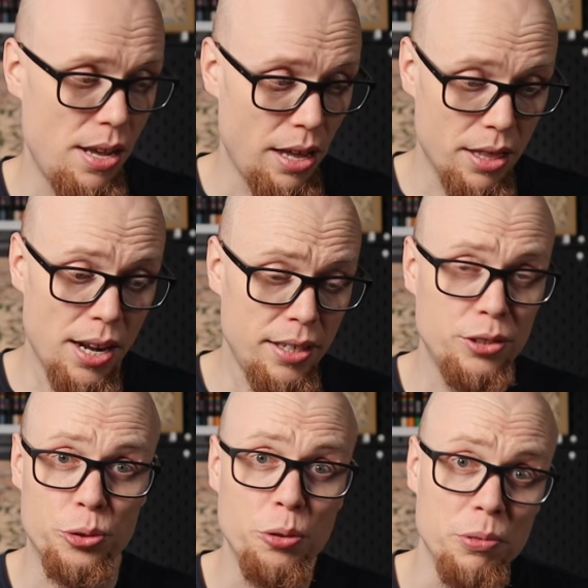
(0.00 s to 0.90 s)
And that is
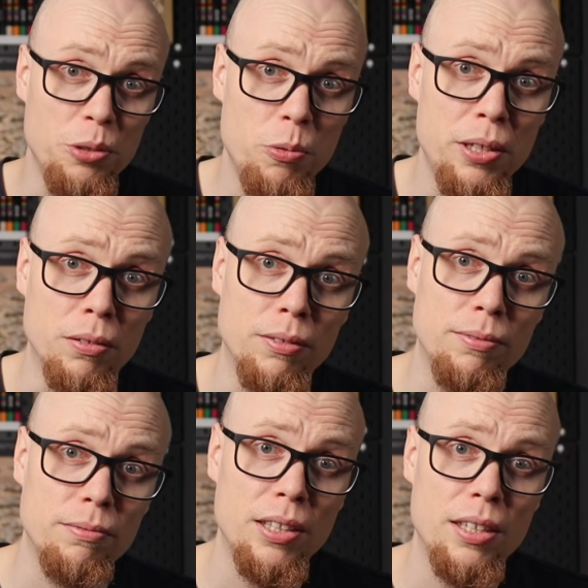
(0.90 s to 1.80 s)
true, you will.
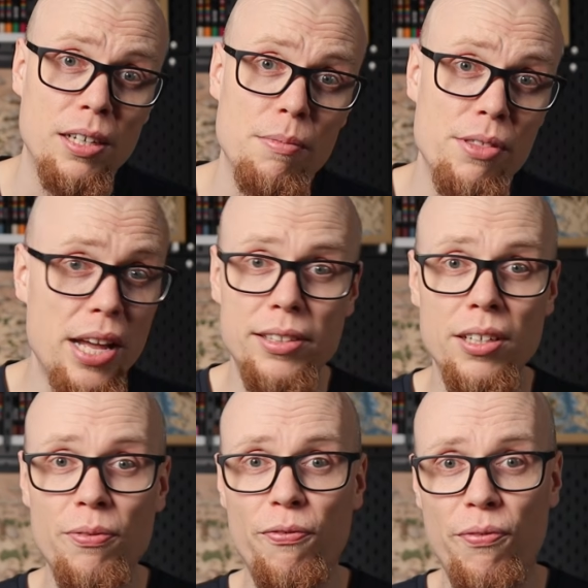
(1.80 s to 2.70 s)
But that's
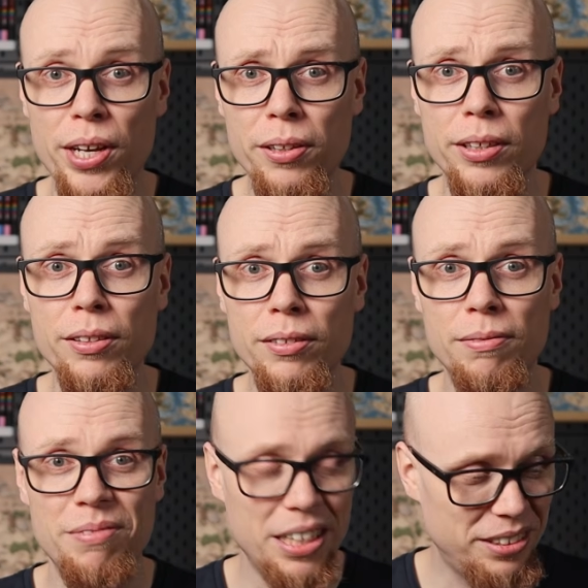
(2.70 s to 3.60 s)
not failure,
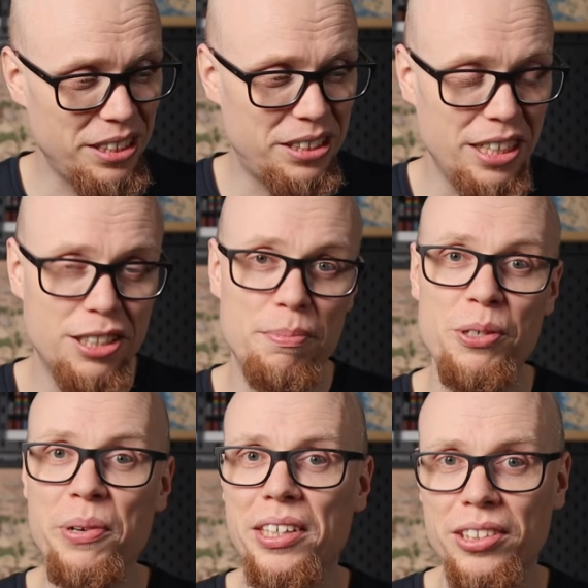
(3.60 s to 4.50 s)
that's the system
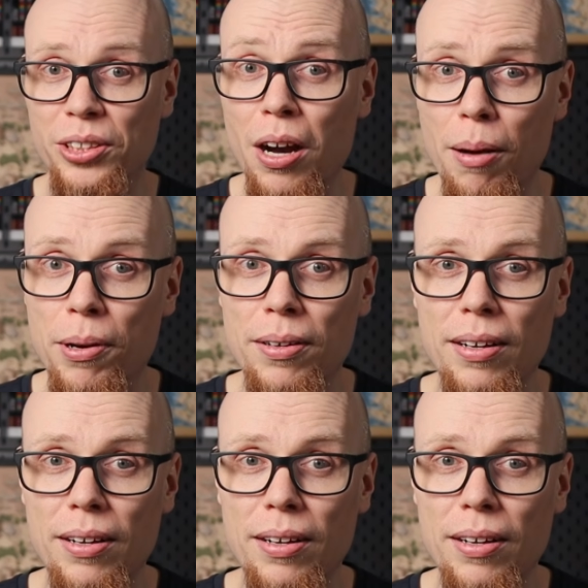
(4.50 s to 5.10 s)
doing its job.